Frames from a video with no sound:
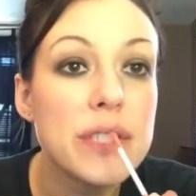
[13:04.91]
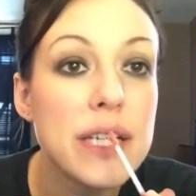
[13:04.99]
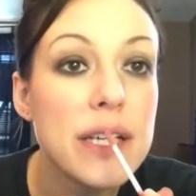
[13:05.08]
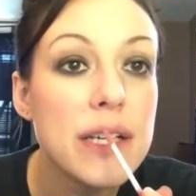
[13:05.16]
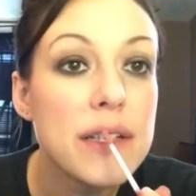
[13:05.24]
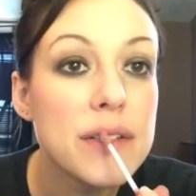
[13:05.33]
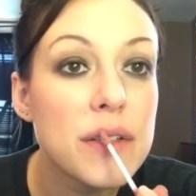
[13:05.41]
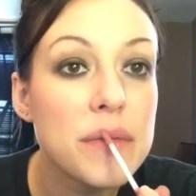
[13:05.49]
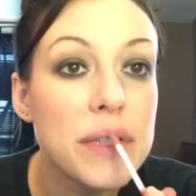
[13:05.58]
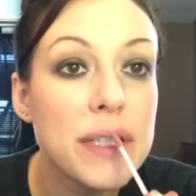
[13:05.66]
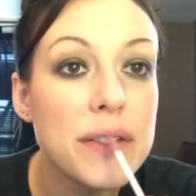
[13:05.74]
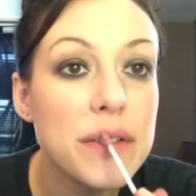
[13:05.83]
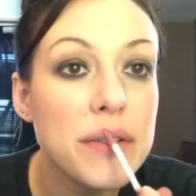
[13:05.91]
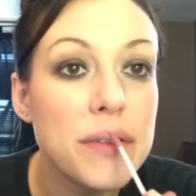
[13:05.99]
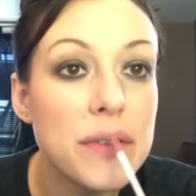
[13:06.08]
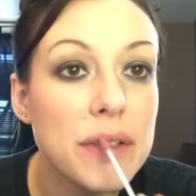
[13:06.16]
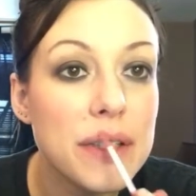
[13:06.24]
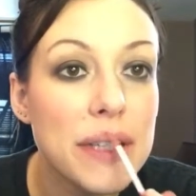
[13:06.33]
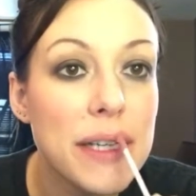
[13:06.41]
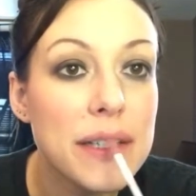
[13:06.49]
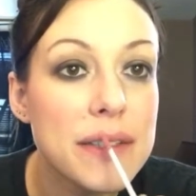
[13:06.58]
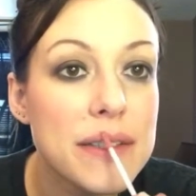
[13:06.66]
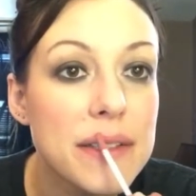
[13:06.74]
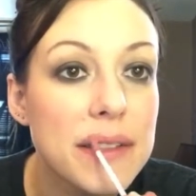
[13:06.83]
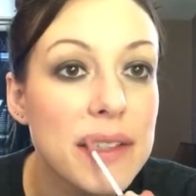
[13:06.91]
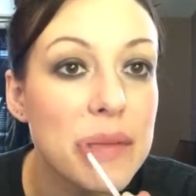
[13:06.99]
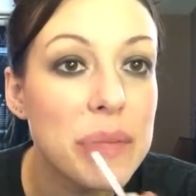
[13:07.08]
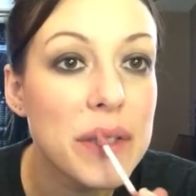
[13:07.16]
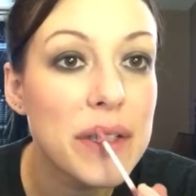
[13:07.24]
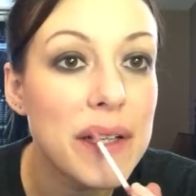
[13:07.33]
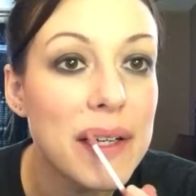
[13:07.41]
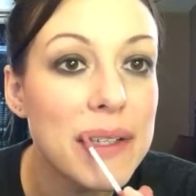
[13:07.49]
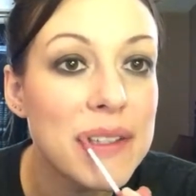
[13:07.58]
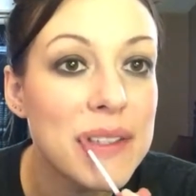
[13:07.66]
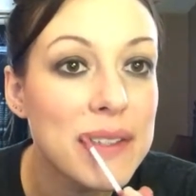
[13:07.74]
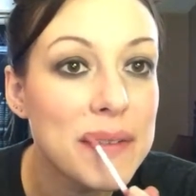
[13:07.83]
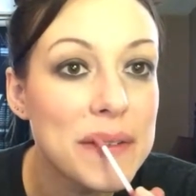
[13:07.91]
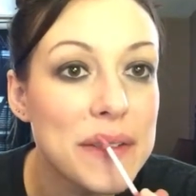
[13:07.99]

bold. So I'm going to do Luxe Lip Gloss,